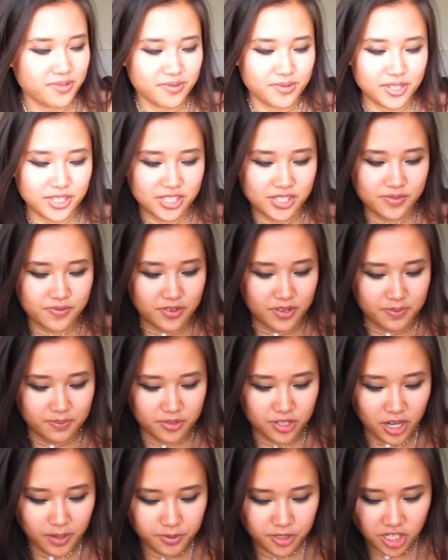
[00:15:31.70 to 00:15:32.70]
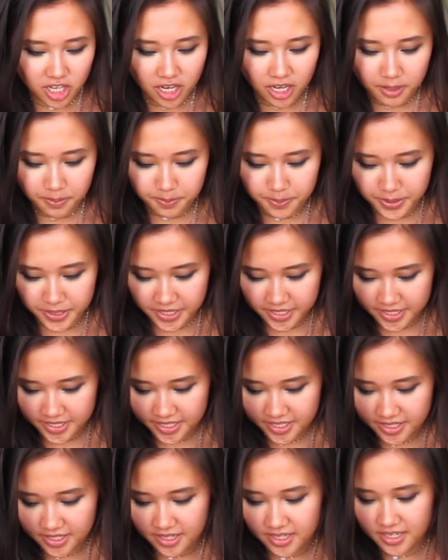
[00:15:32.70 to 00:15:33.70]
was from Topshop.
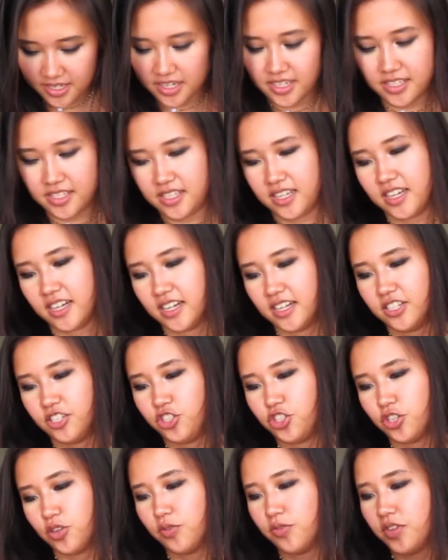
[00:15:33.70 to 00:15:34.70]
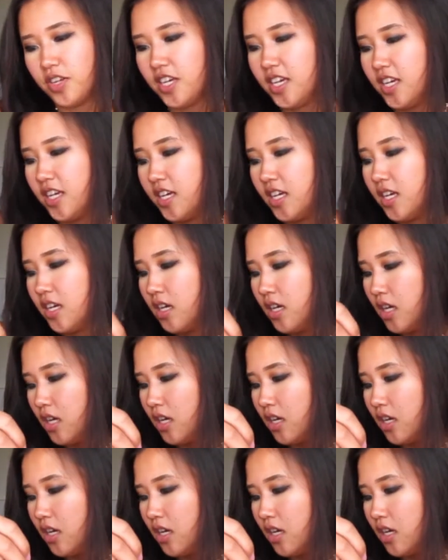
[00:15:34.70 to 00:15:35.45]
It is their Joni